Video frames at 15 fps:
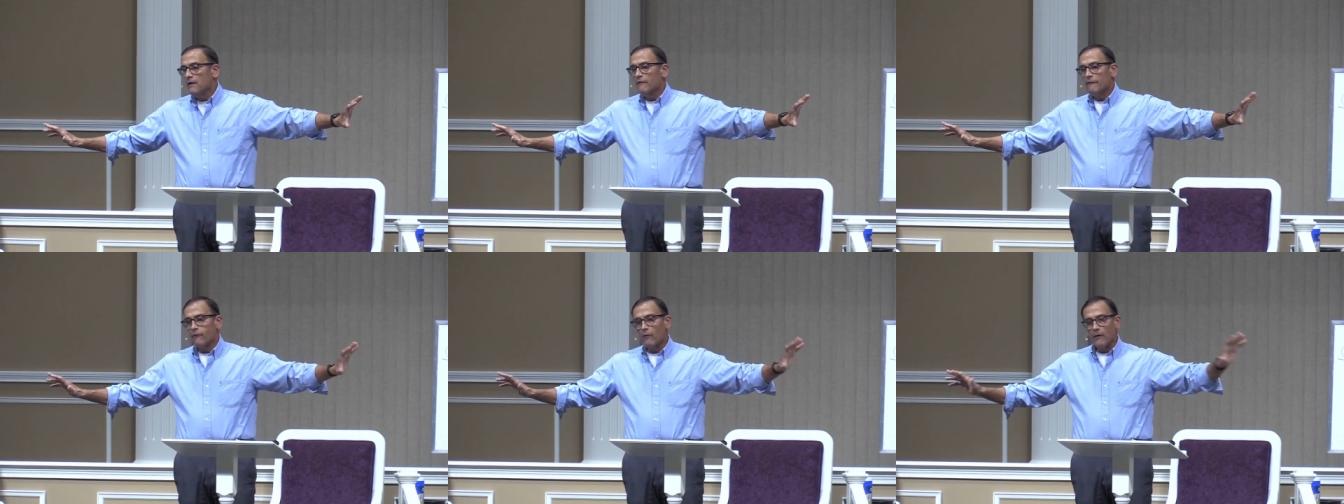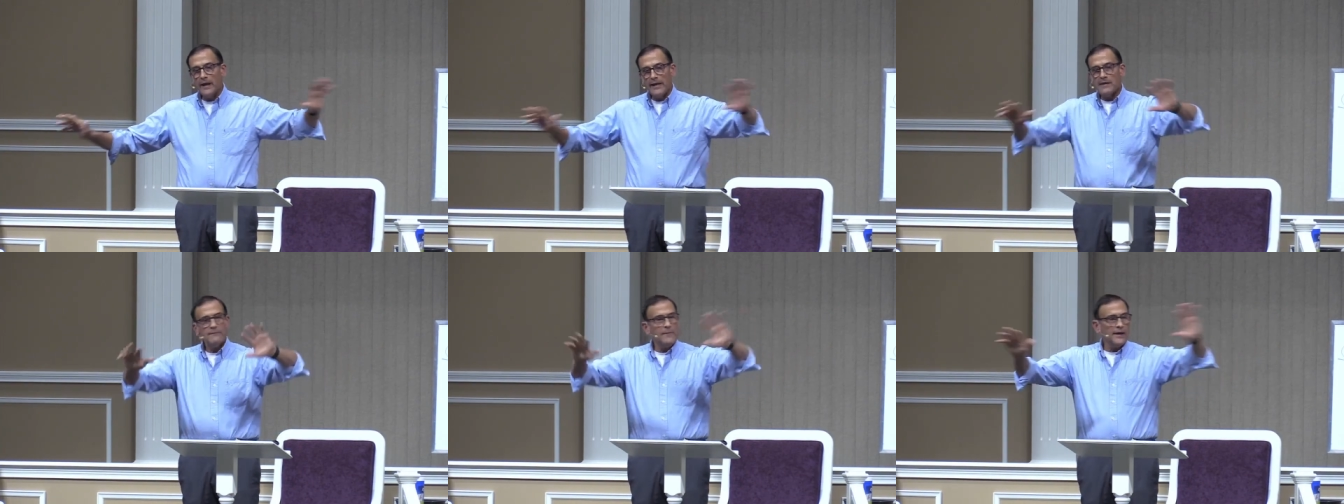for
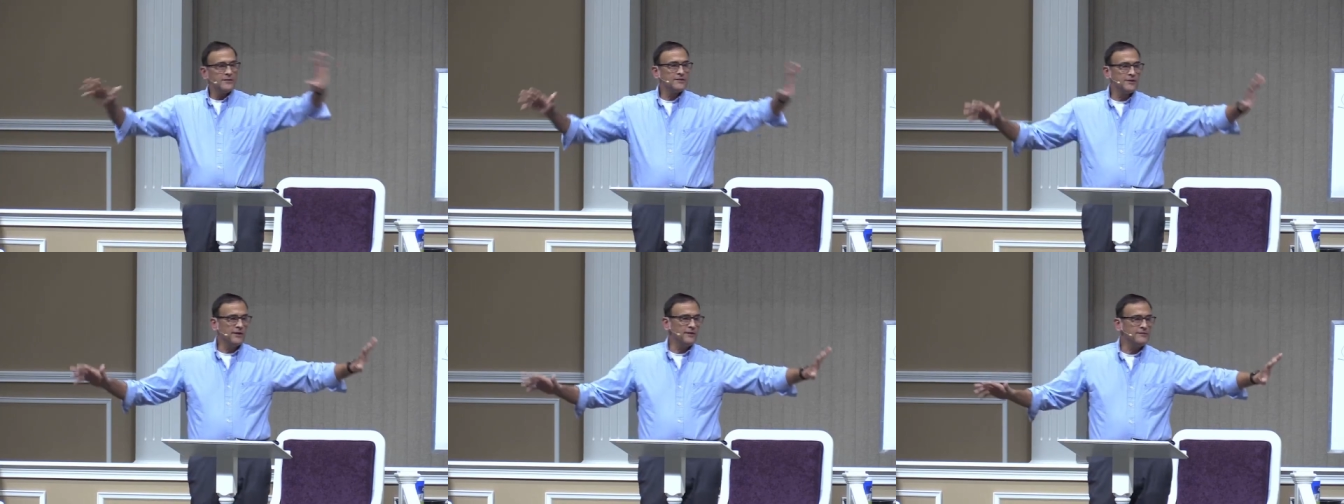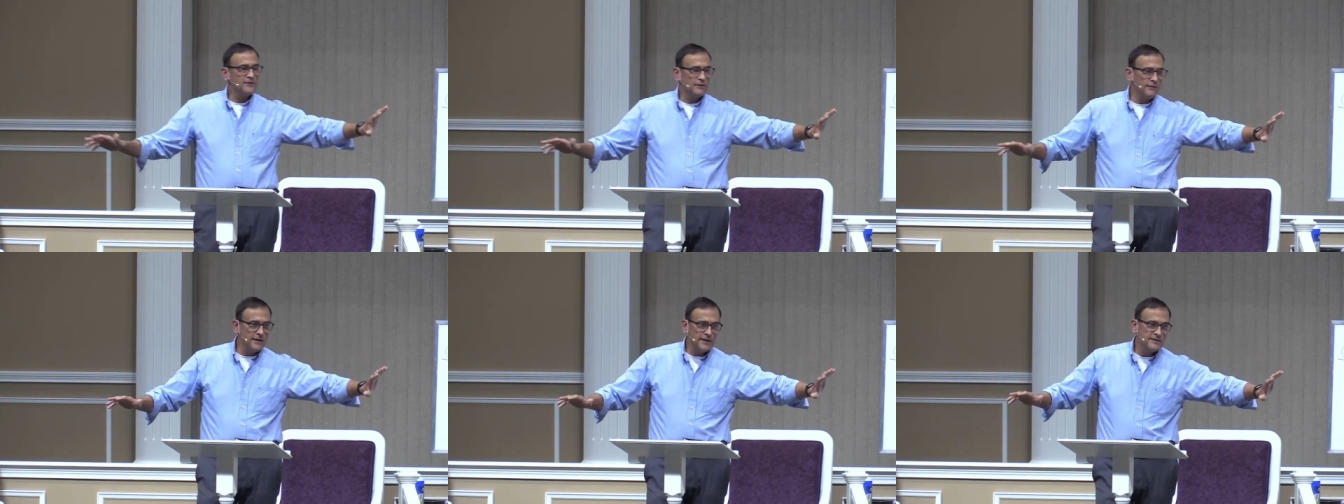any message
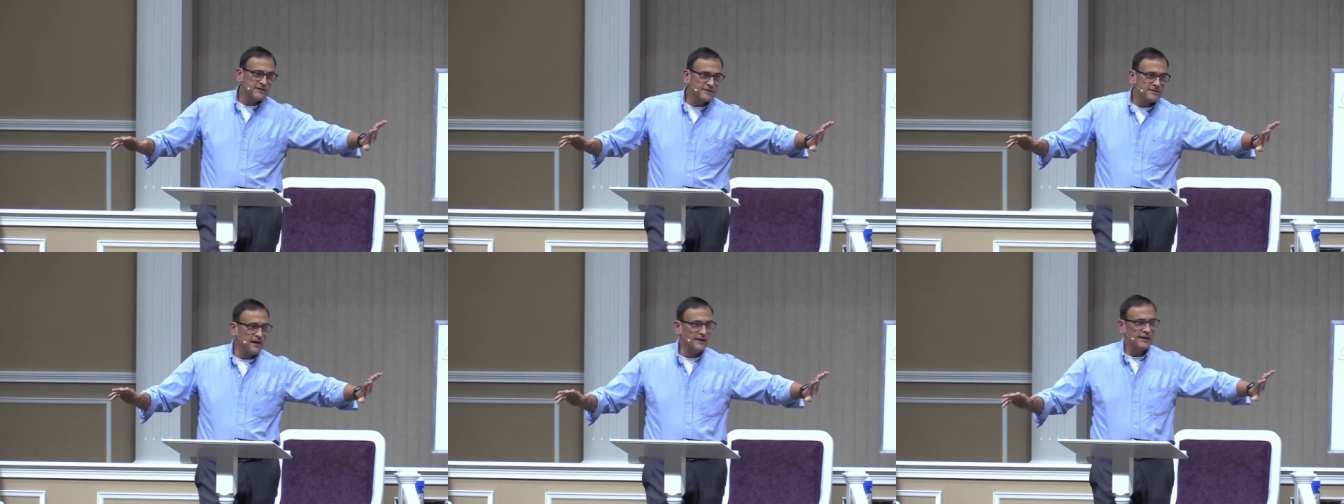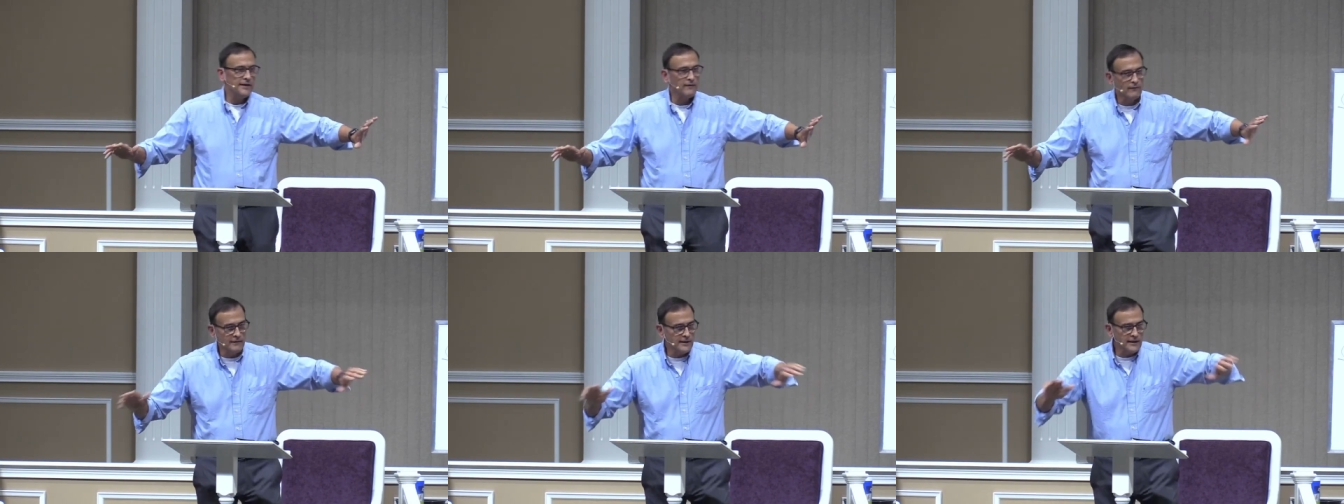or any
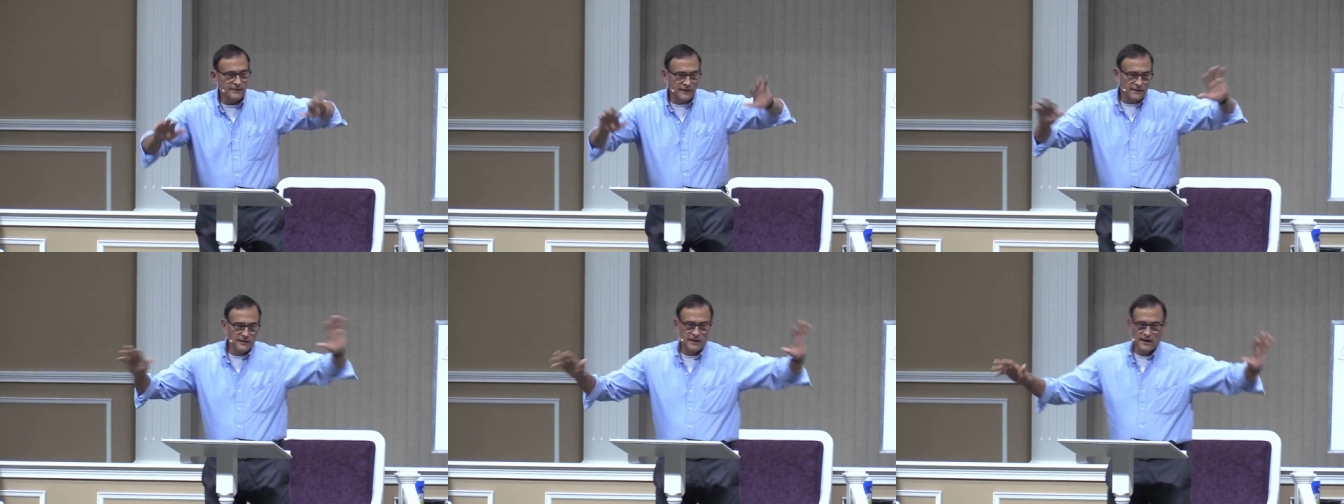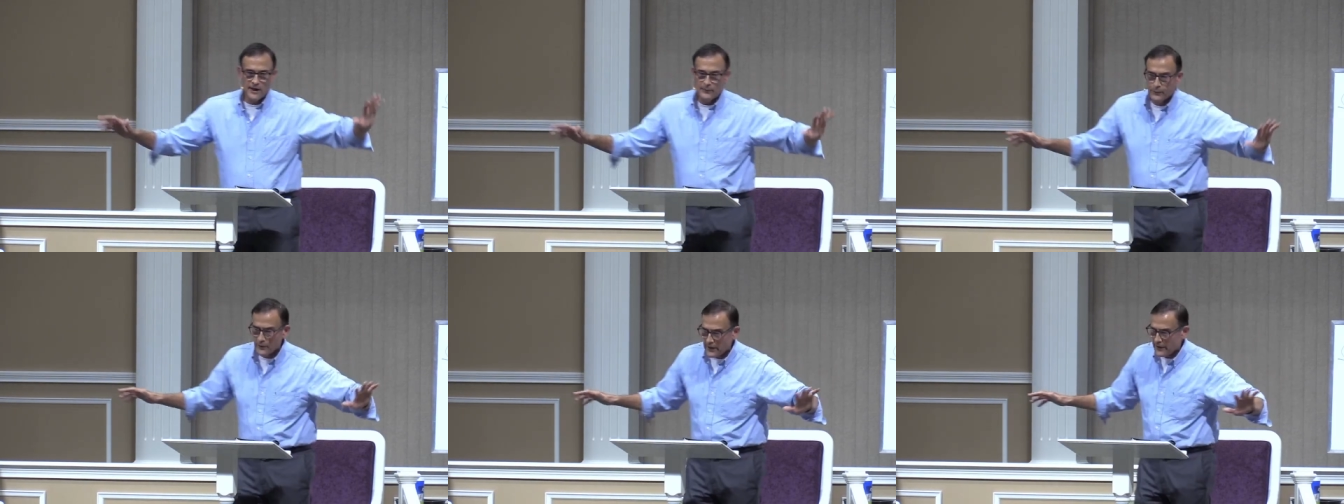study or anything that
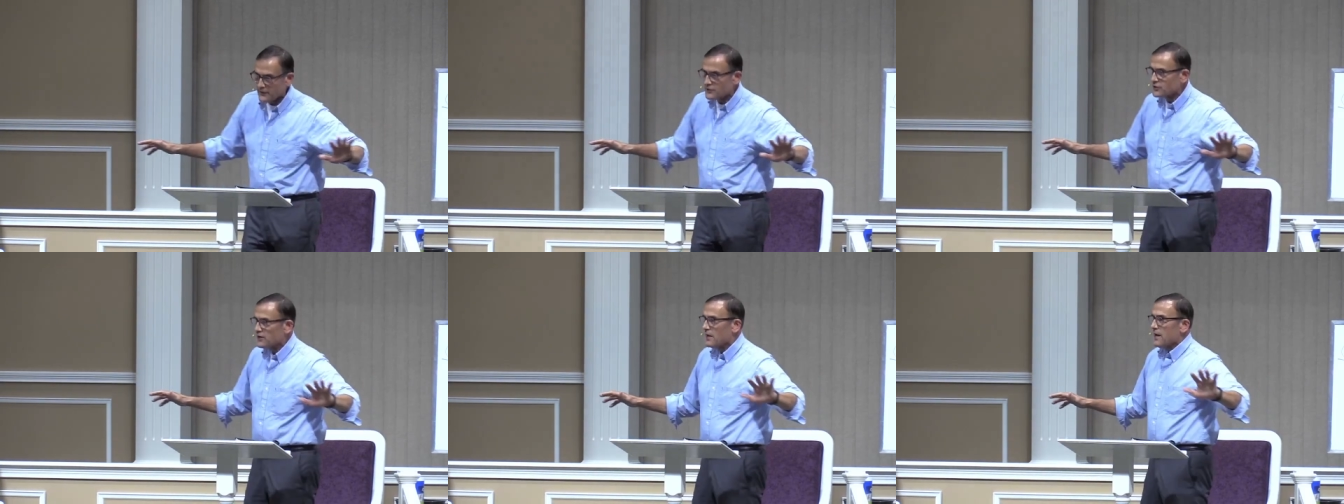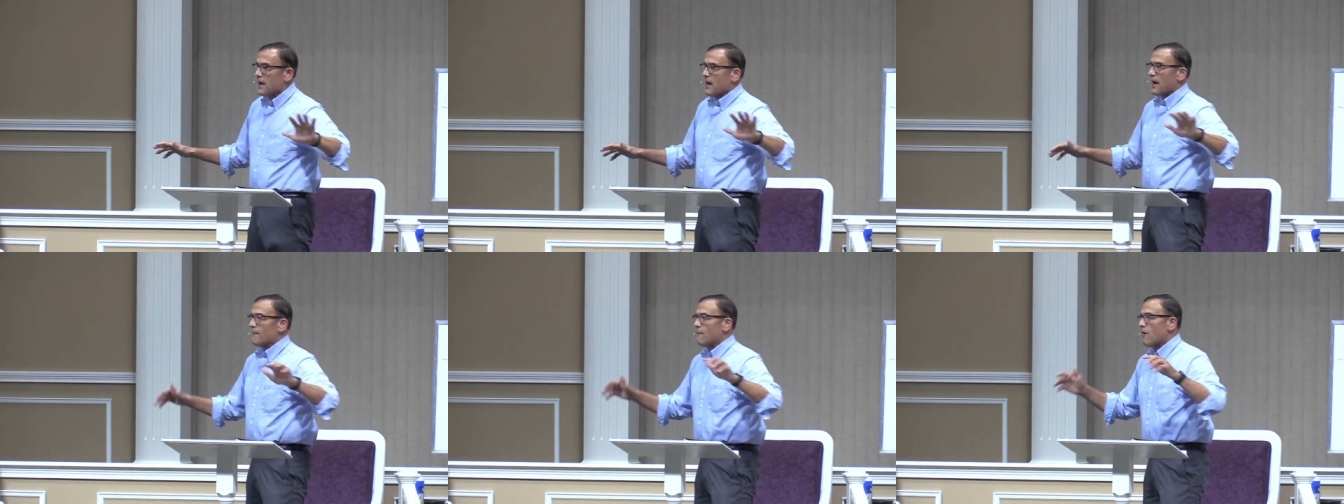I preach,
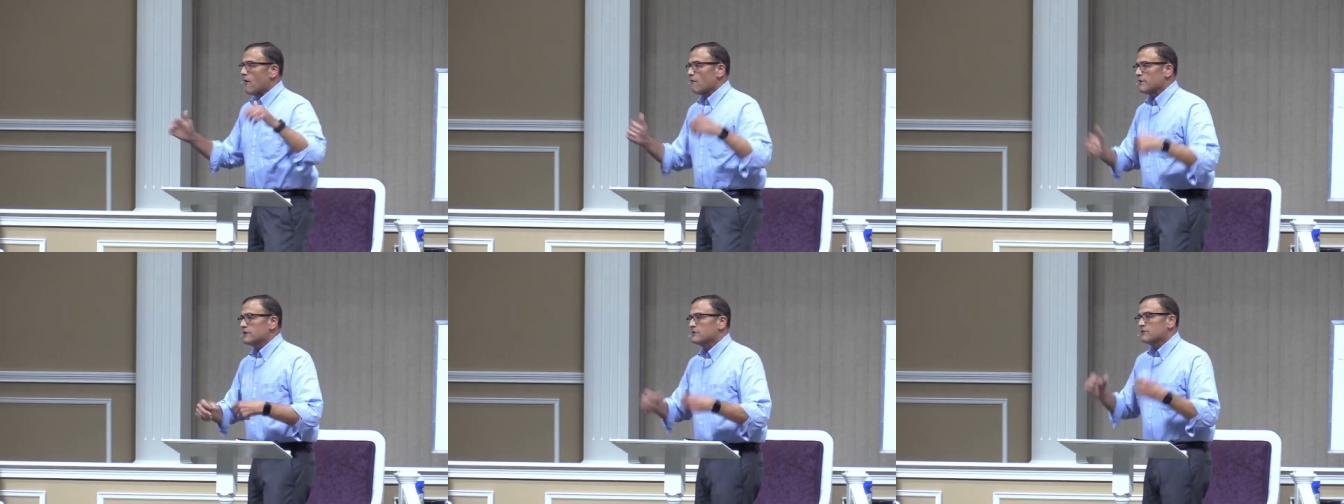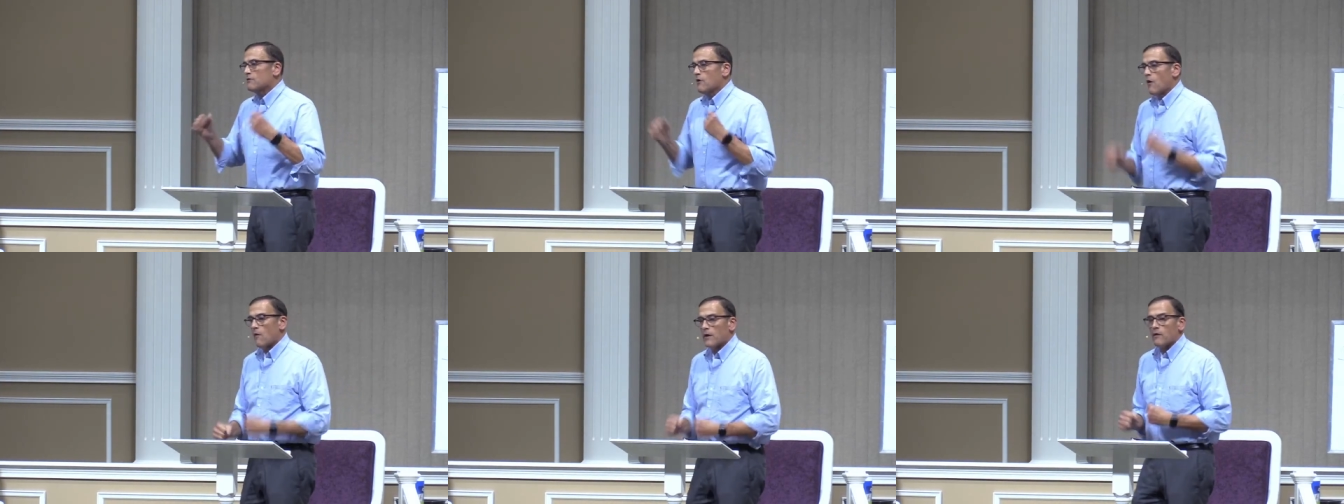I'm always
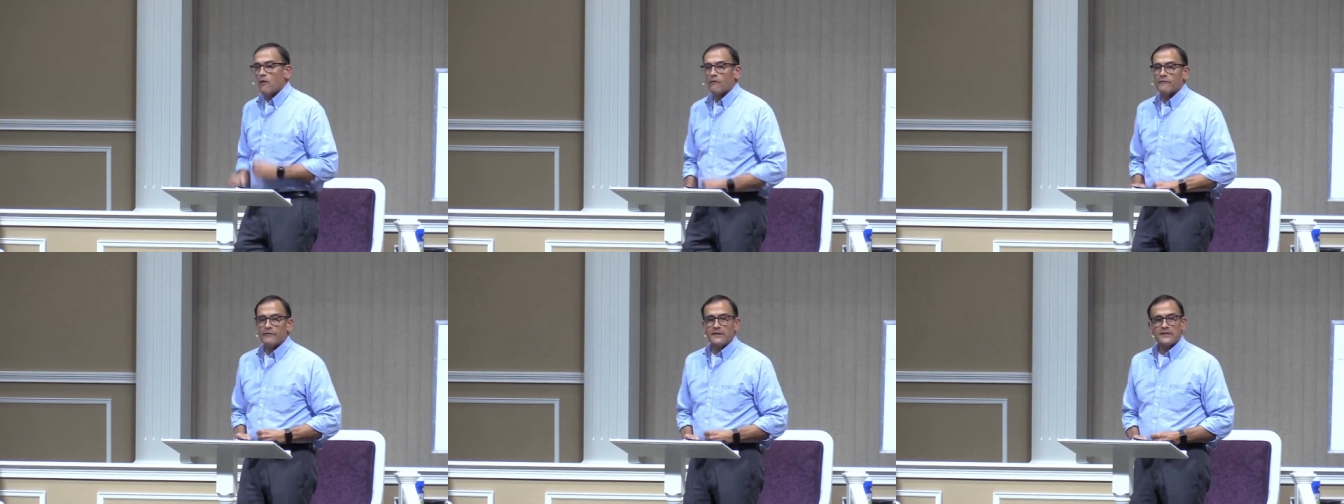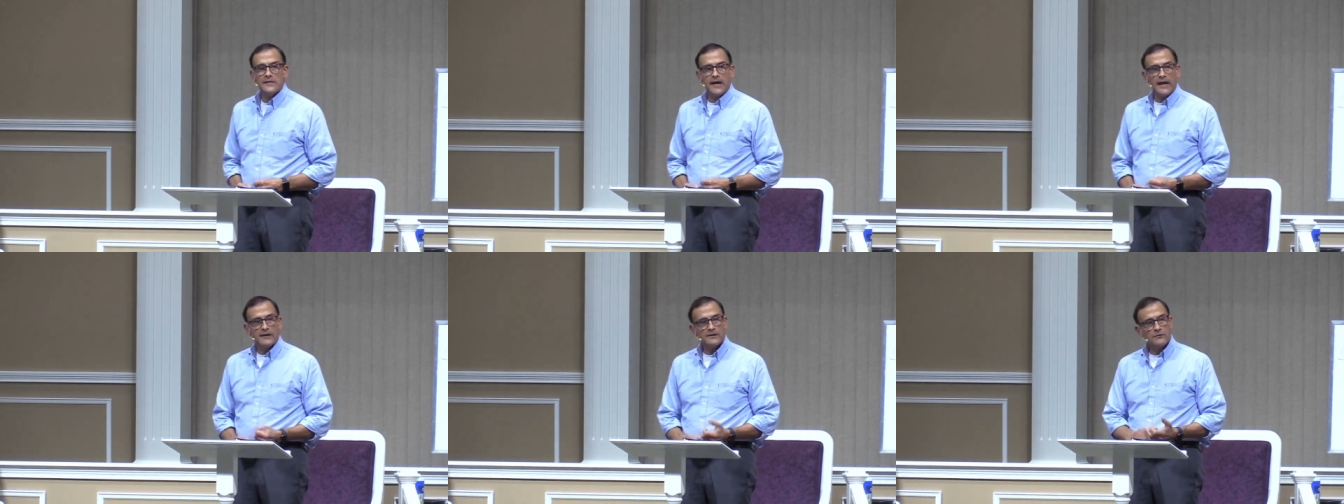going over the
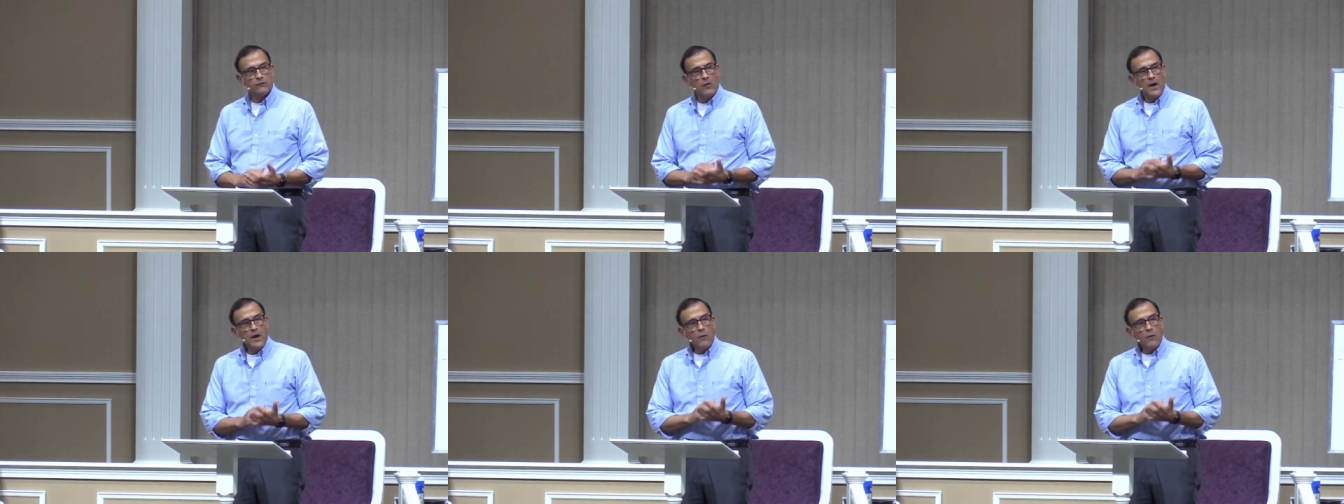text.